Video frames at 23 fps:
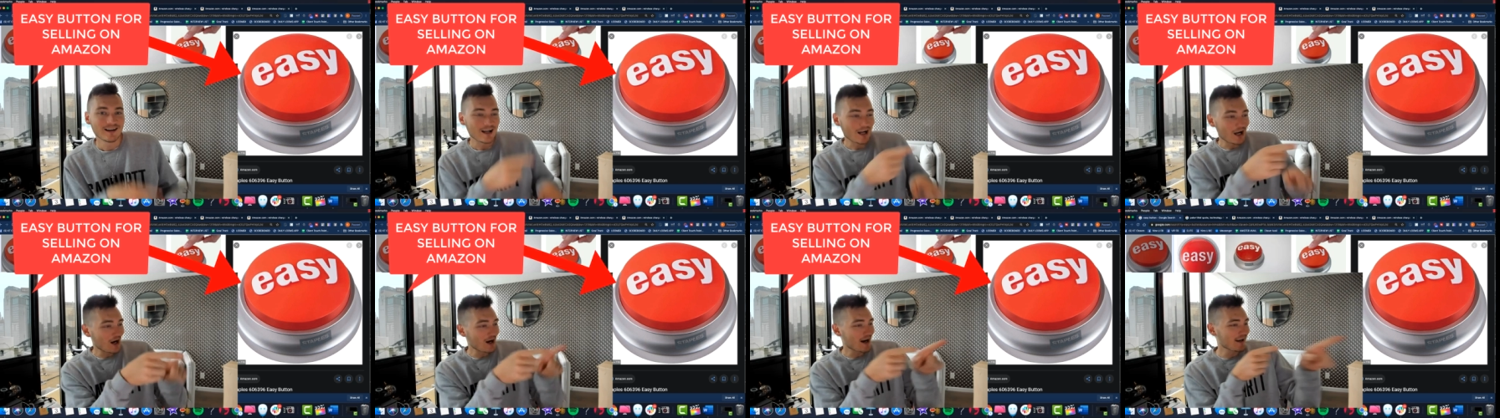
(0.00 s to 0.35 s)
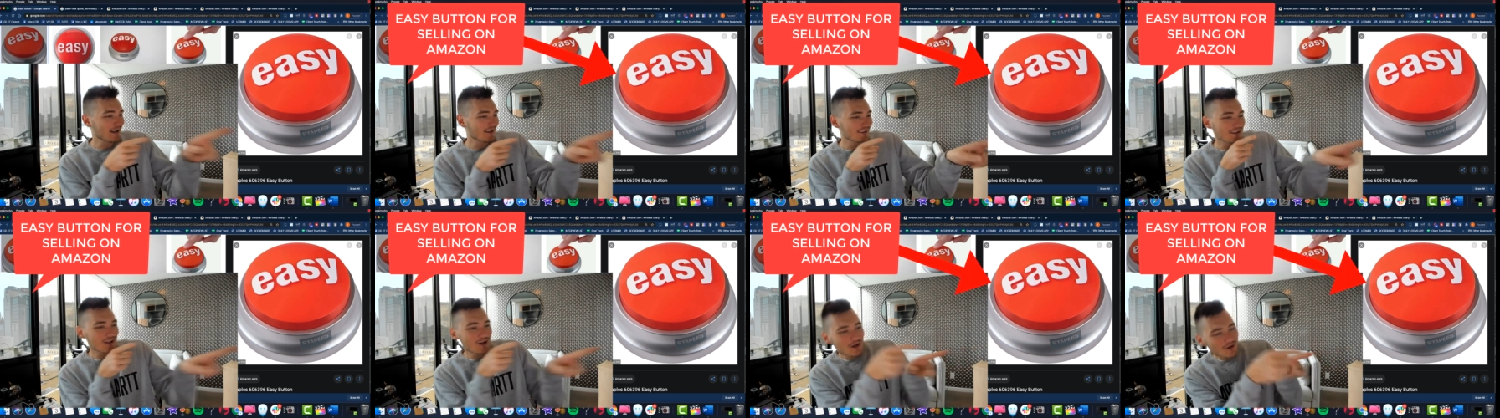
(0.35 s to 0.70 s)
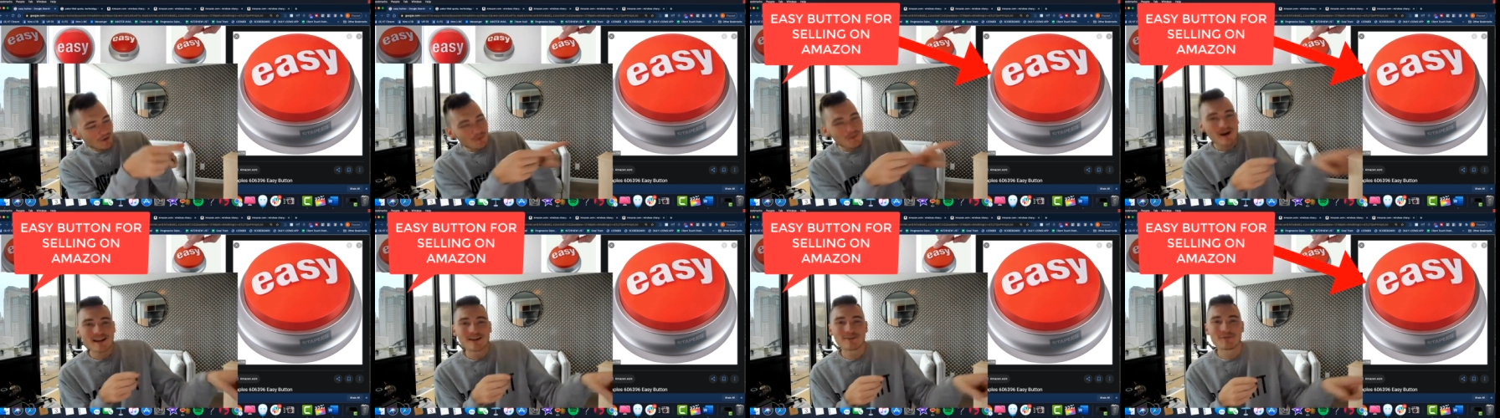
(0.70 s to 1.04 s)
All right, look,
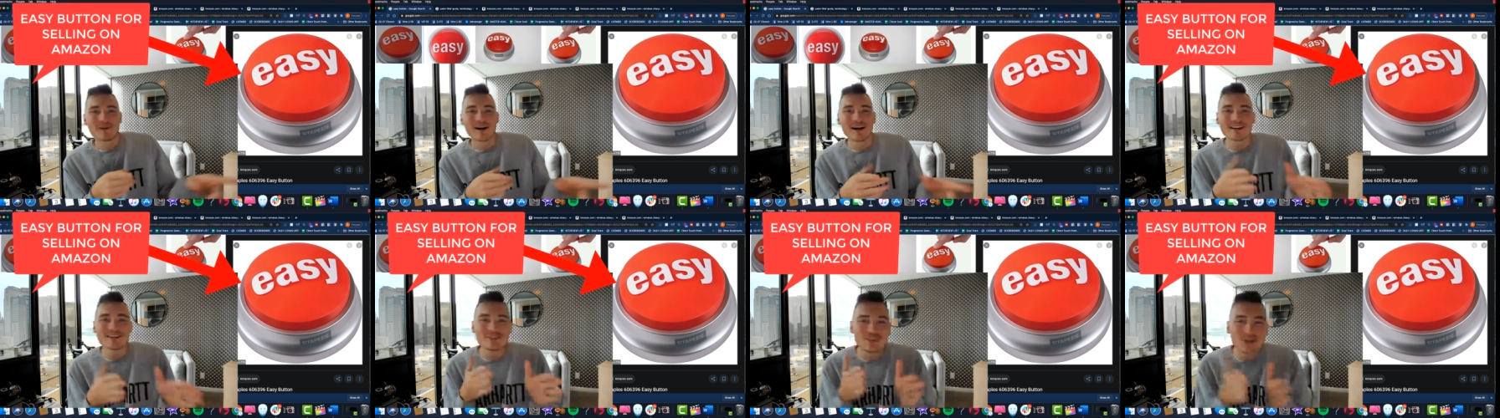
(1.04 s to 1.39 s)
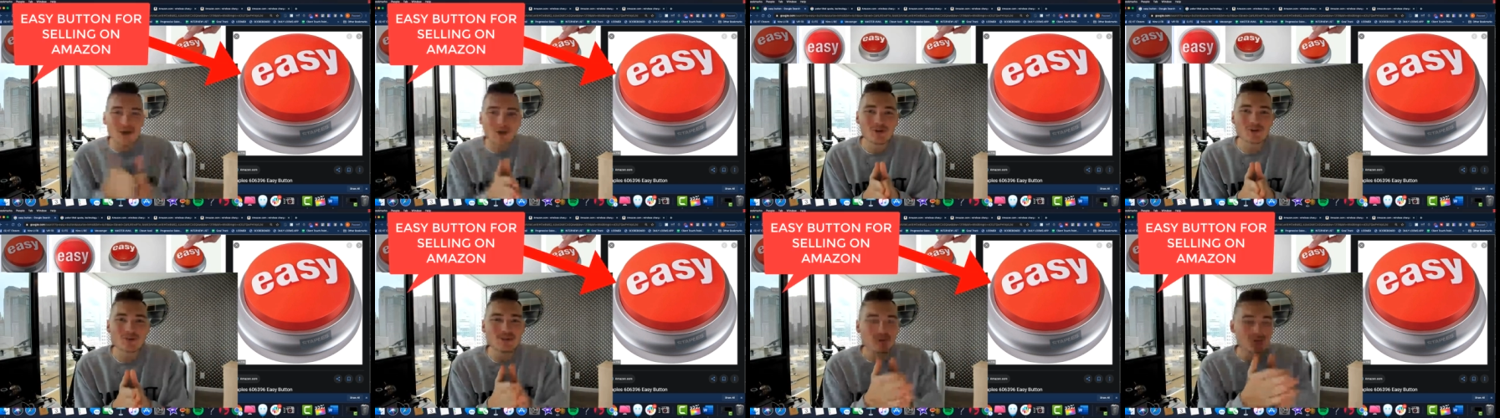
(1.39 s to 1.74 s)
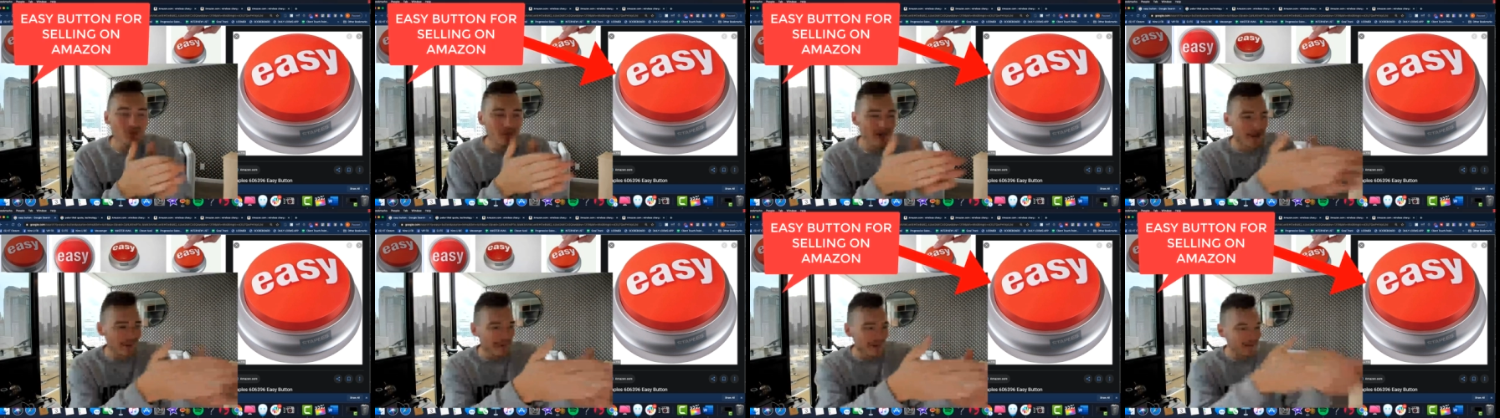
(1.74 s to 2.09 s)
what if I showed
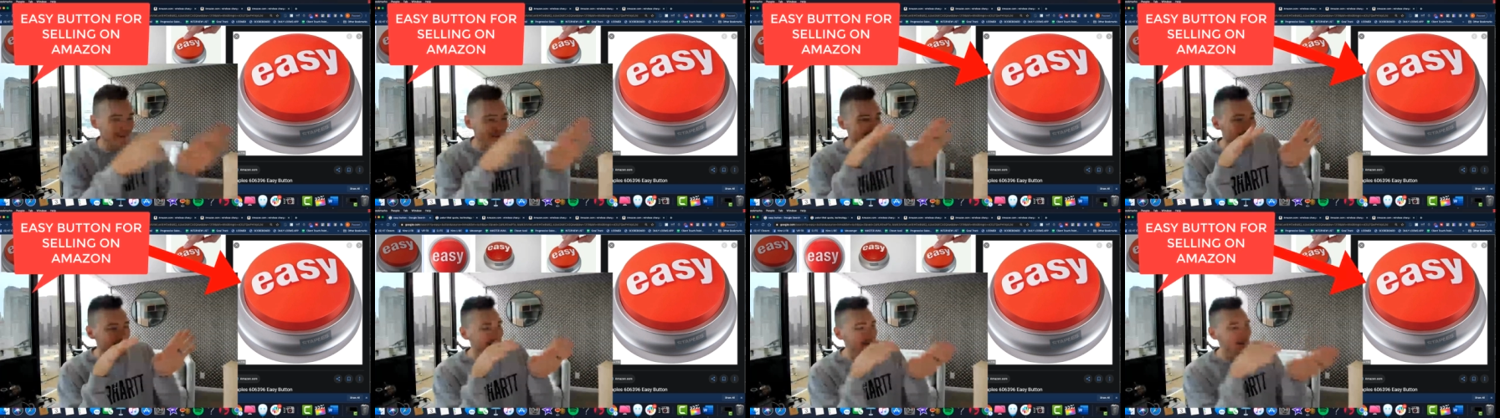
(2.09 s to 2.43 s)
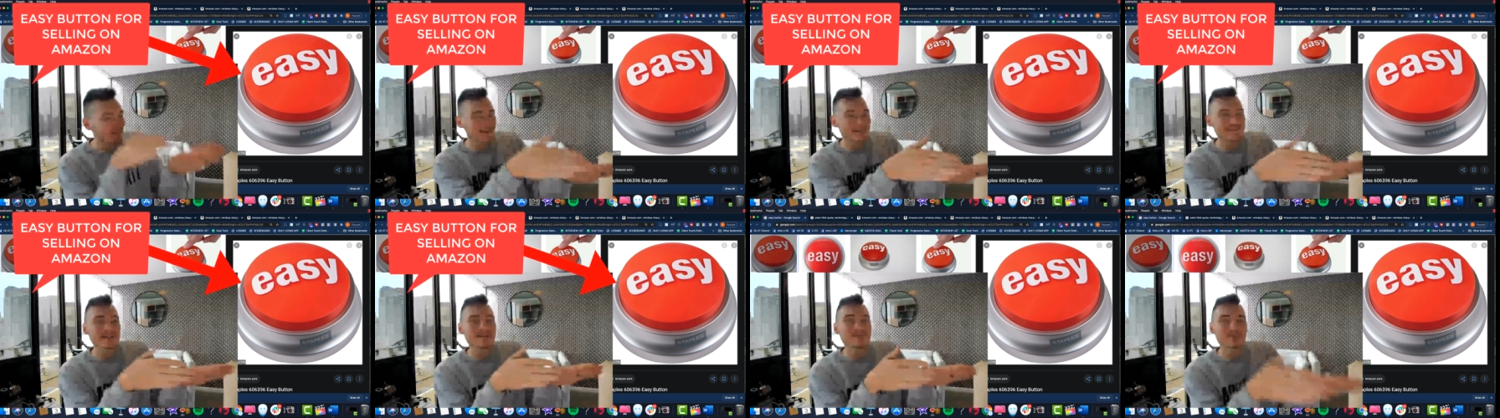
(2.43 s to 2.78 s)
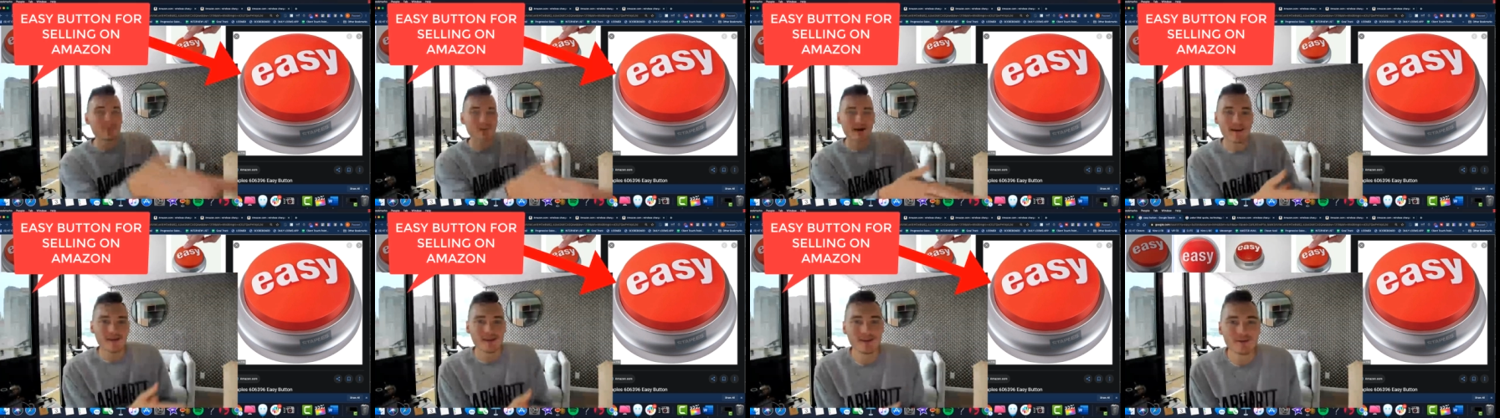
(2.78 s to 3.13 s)
you an easy
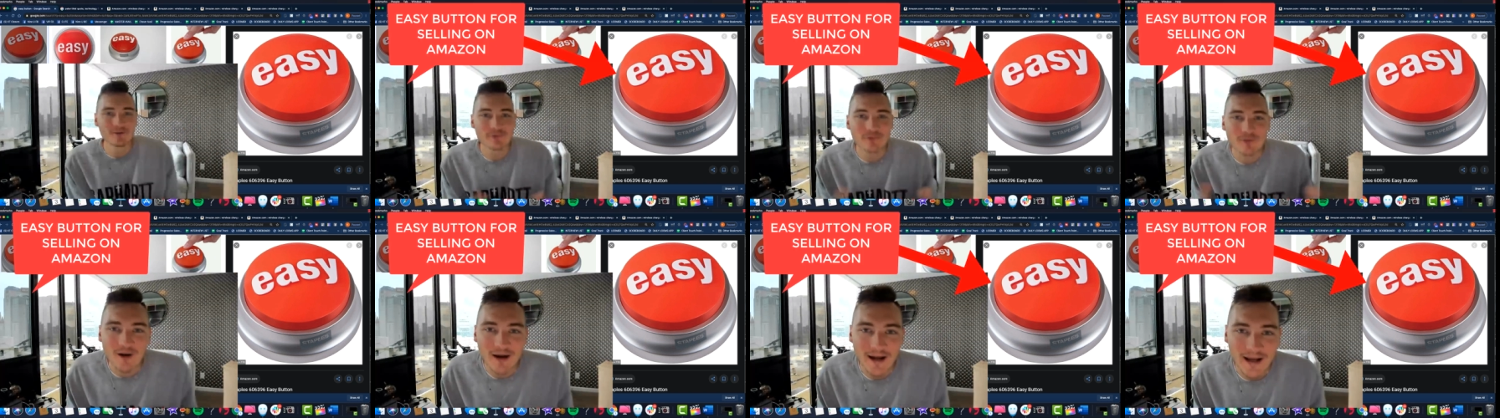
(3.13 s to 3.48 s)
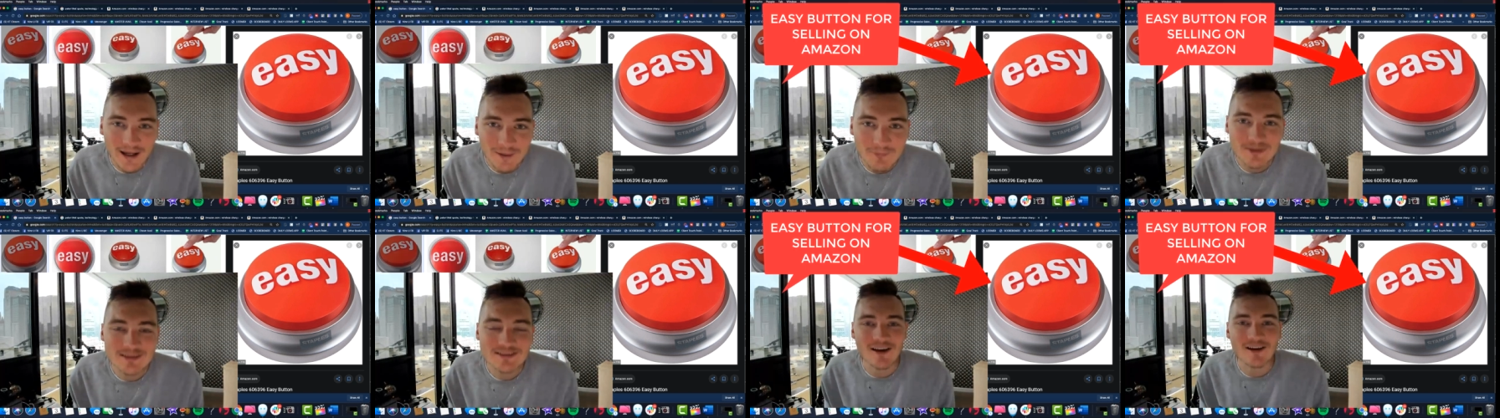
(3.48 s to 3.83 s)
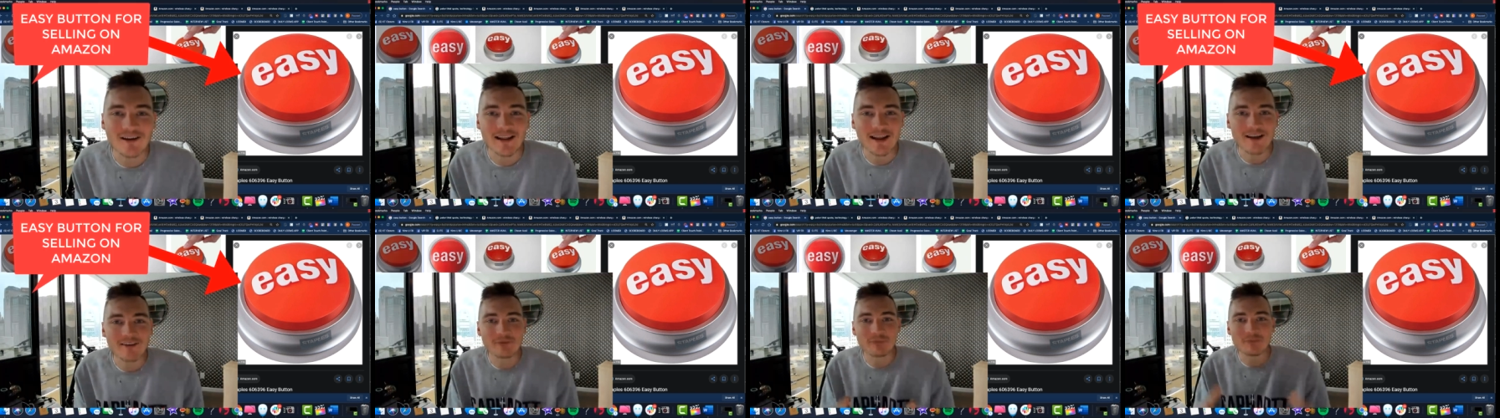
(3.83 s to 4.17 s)
button for
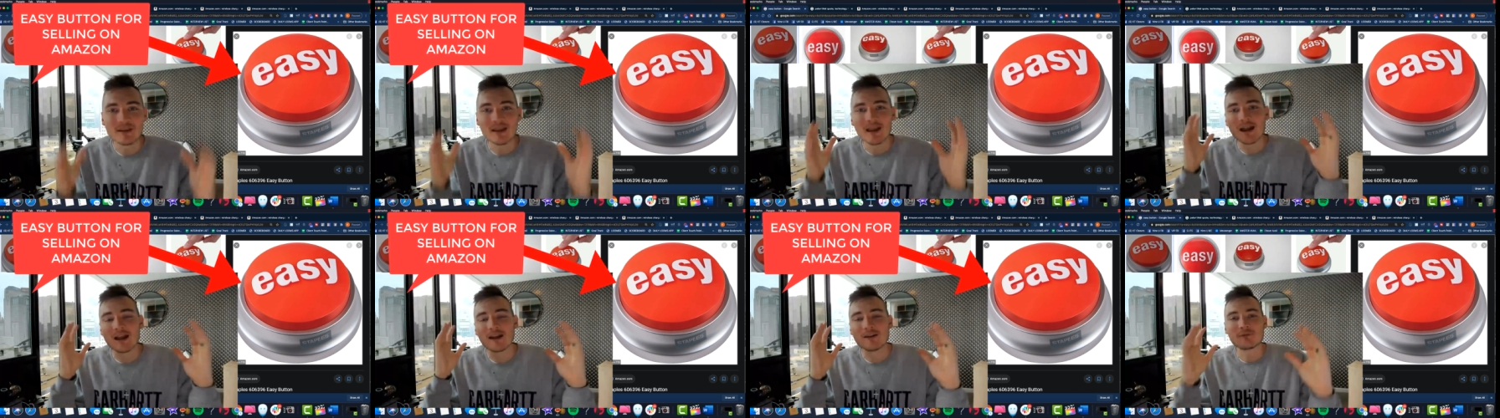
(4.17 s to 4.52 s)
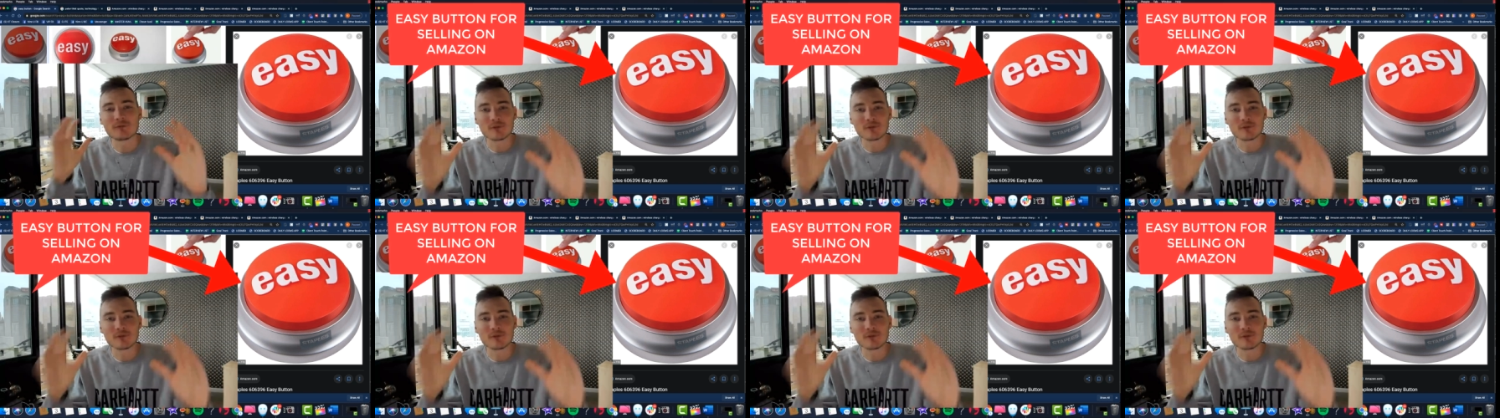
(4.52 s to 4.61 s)
Amazon F B A,